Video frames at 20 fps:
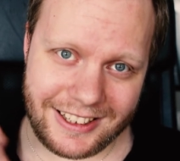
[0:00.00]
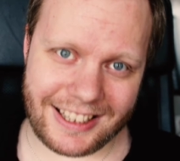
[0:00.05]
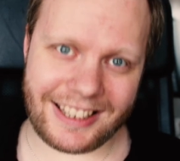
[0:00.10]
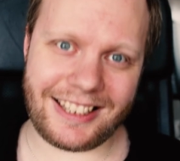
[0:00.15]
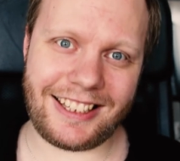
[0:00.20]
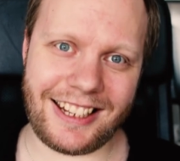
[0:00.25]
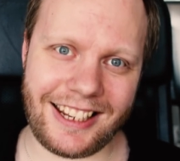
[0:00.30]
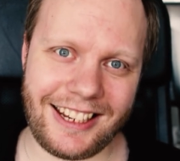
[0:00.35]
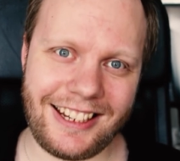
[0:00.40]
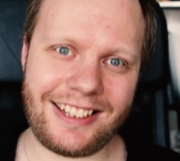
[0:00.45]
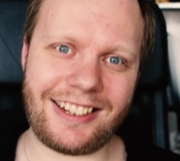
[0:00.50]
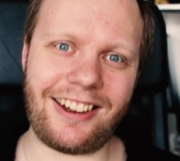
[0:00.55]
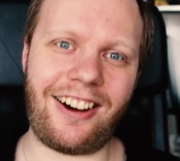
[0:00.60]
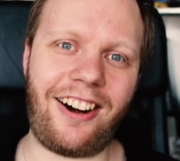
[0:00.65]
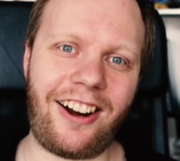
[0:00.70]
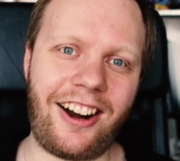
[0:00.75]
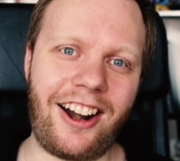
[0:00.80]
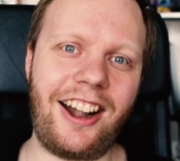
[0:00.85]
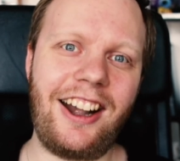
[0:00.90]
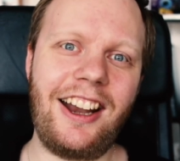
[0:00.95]
distinct
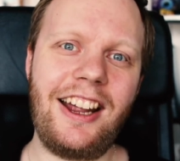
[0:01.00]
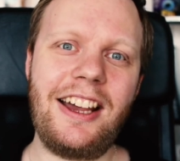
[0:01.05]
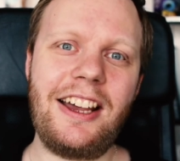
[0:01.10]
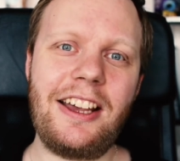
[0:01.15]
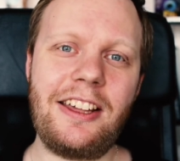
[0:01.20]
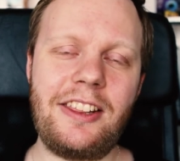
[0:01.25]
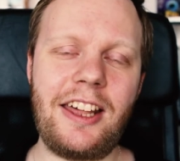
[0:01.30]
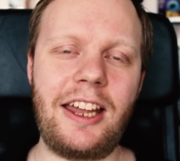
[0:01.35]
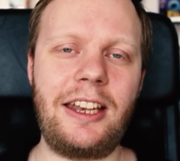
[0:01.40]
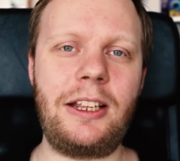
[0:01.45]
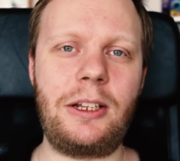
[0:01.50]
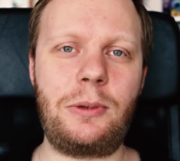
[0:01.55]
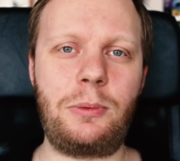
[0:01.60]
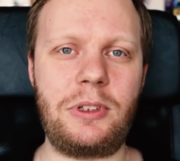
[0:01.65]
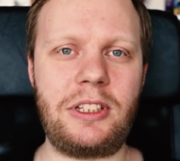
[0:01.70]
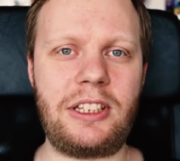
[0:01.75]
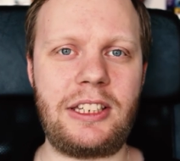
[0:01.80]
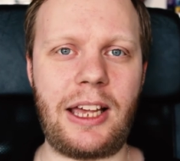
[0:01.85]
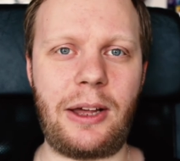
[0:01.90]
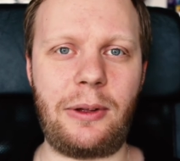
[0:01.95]
R, then it
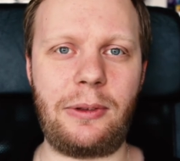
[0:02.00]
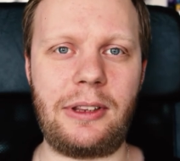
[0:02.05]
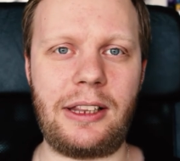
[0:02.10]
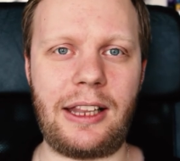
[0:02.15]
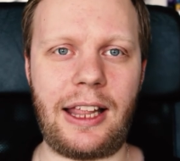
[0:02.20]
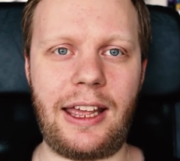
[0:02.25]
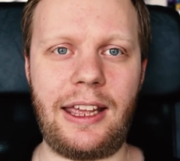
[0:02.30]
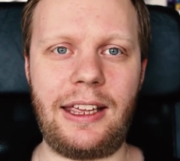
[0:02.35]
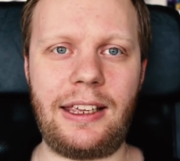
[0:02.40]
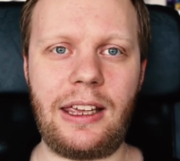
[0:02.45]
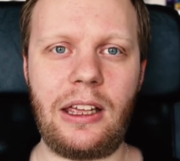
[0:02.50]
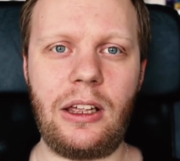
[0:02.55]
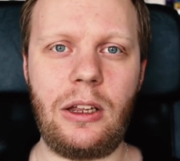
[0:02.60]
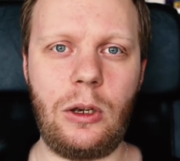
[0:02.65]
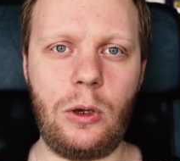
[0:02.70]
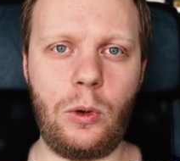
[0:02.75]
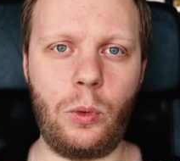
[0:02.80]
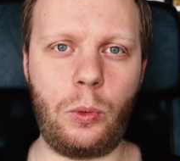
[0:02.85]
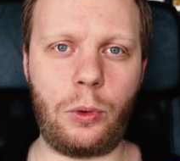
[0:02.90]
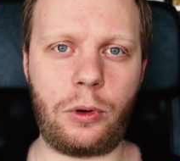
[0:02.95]
would sound like
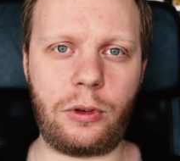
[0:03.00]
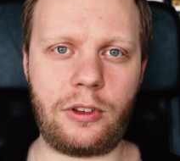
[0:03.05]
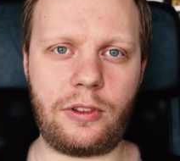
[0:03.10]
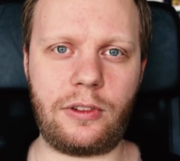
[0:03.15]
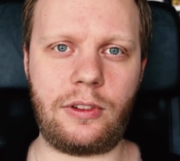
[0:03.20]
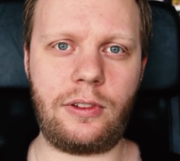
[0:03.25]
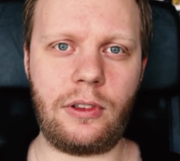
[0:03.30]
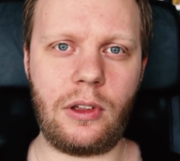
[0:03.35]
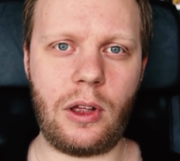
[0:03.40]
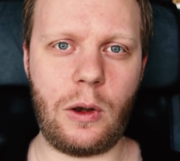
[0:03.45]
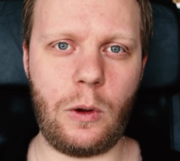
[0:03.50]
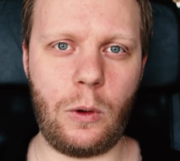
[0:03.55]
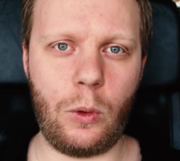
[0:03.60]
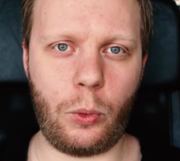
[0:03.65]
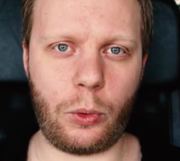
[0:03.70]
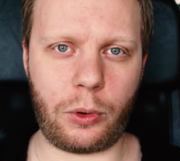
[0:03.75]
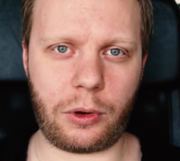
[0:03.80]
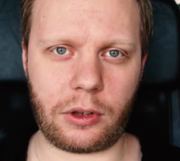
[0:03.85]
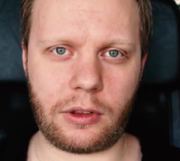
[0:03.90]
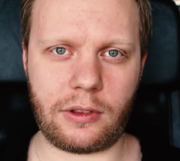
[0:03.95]
lurt,
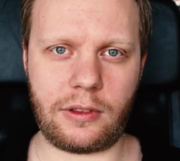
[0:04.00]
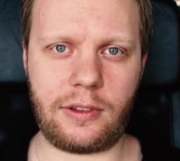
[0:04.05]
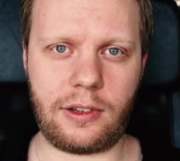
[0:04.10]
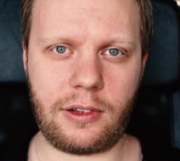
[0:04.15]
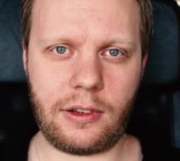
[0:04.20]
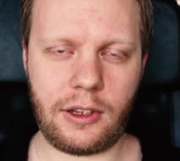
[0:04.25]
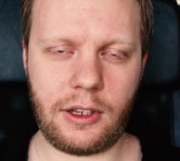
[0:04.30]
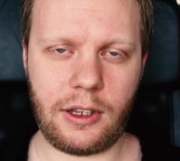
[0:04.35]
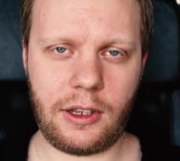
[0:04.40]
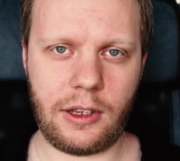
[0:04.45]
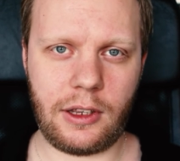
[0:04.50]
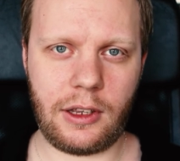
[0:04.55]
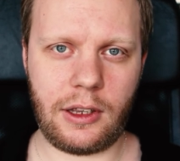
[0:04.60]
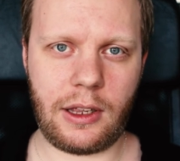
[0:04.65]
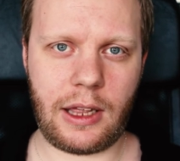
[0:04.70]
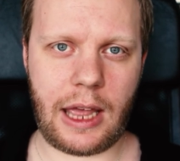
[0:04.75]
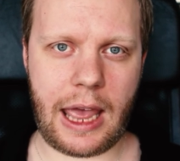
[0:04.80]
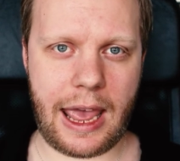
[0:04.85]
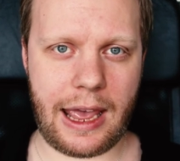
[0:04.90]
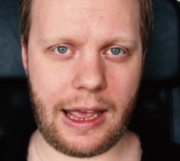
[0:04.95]
lurt,
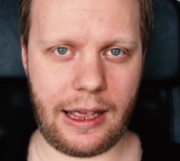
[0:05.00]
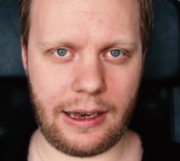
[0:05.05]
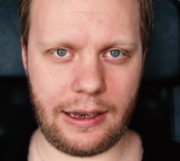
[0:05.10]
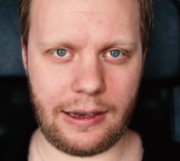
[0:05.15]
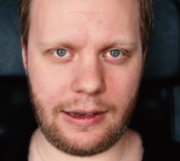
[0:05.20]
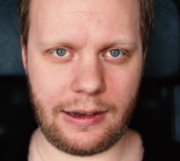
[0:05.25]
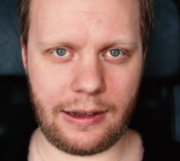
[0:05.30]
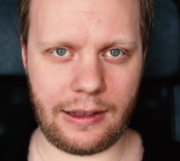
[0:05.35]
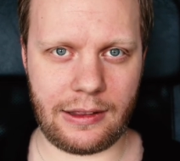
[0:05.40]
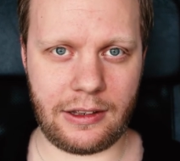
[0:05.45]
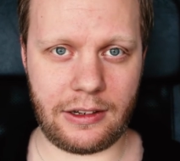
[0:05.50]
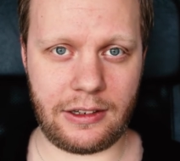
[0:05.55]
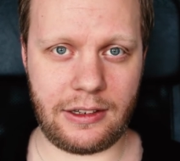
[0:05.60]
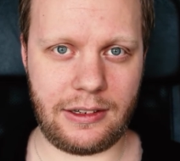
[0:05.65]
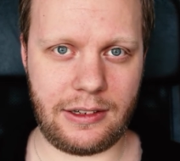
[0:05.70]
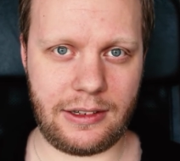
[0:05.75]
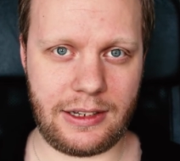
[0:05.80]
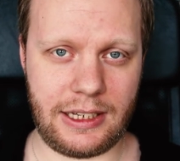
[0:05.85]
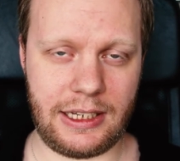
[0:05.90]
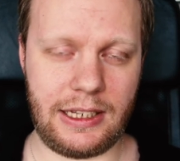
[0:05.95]
and uh, the
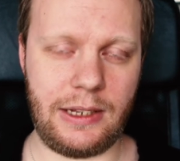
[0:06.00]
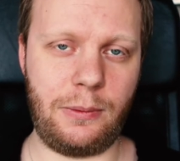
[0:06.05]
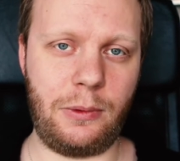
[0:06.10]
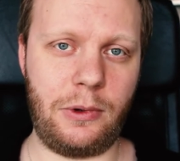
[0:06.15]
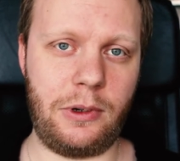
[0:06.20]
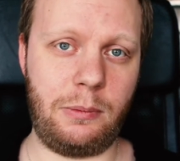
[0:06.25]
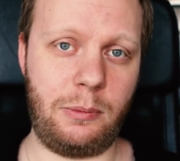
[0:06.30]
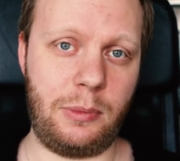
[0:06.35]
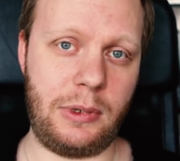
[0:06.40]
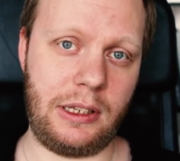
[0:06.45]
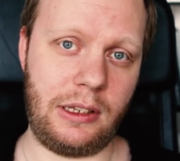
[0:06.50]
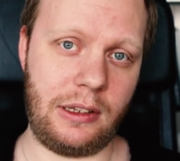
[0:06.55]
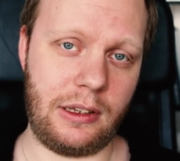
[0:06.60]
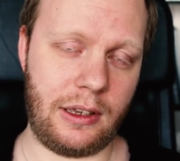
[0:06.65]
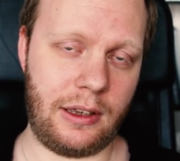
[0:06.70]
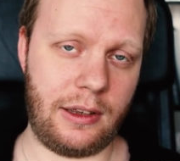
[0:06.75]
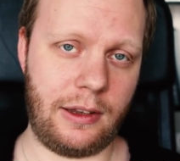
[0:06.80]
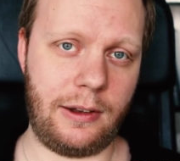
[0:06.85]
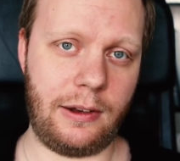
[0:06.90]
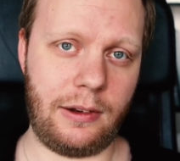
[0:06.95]
T would be
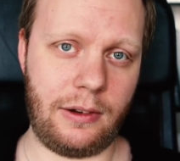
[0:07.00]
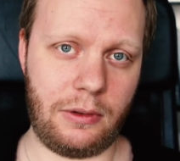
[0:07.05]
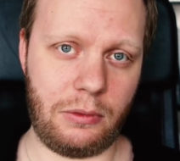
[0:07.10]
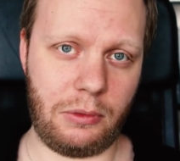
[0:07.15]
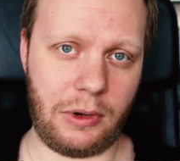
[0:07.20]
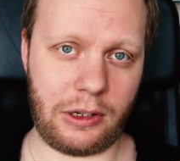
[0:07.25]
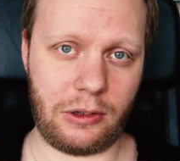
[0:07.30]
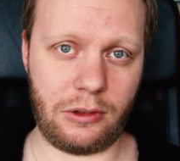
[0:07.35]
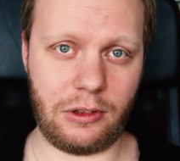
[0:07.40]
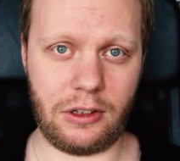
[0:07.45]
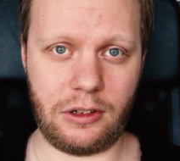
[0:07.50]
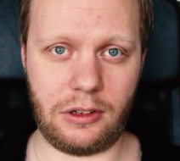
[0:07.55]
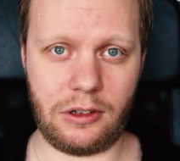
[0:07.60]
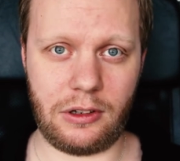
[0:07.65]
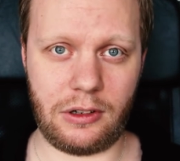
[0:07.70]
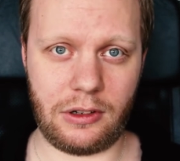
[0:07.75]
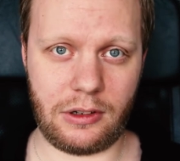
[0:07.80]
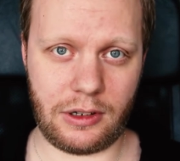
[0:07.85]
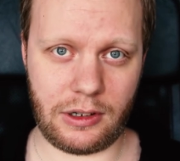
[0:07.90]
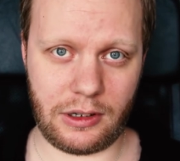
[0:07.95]
a uh,
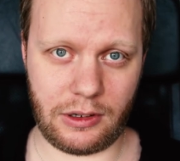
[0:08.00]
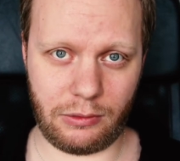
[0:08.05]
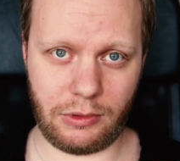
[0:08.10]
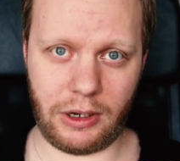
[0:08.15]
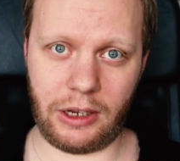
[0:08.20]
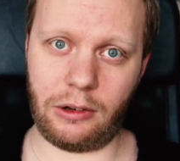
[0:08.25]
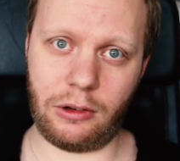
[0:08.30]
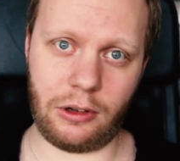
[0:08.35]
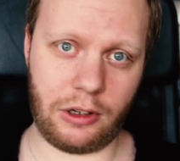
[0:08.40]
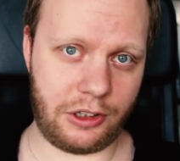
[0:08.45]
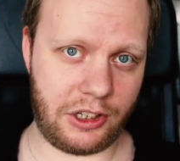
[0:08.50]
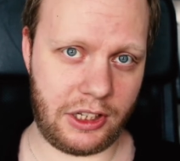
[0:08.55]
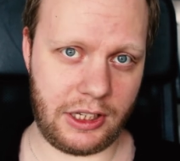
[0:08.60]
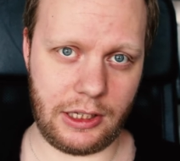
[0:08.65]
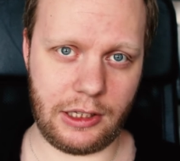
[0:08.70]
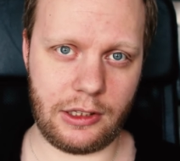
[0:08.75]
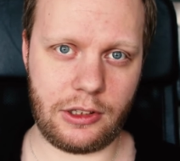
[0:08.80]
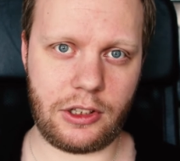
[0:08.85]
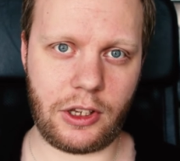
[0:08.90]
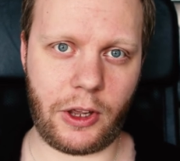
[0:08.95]
regular, a uh, regular
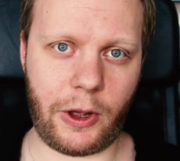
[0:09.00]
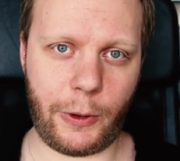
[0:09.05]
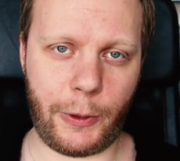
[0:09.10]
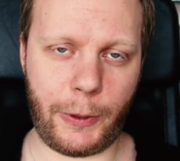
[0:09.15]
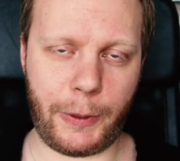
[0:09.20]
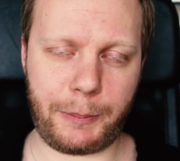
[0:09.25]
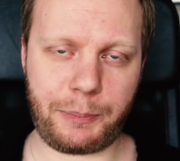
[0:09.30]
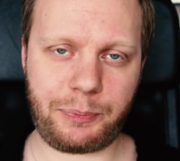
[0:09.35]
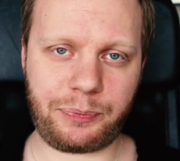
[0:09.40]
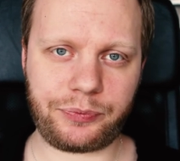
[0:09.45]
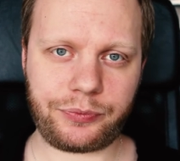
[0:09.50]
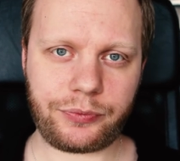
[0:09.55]
T. So